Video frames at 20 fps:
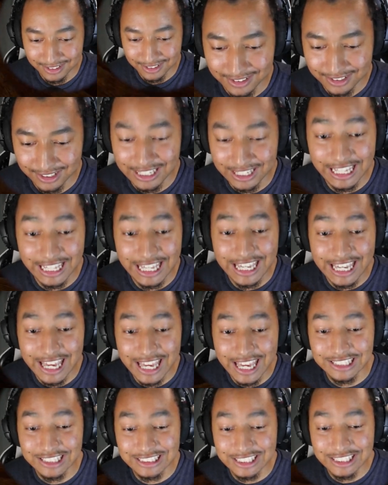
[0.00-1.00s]
Nigga,
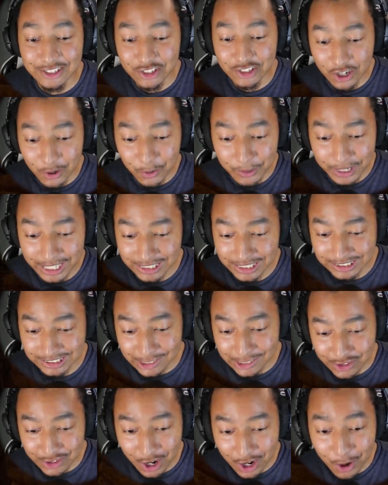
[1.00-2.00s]
he's still going. Right, he's right.
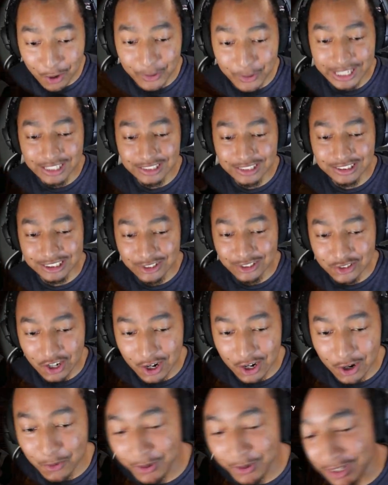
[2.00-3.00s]
still going. He's still
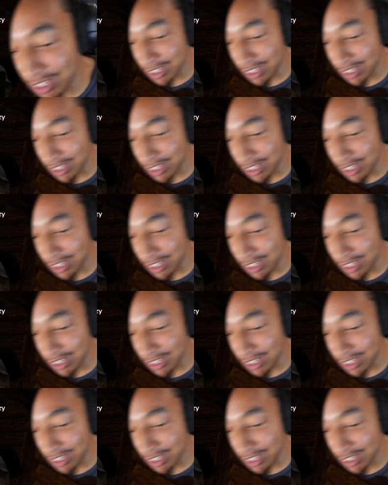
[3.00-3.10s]
going.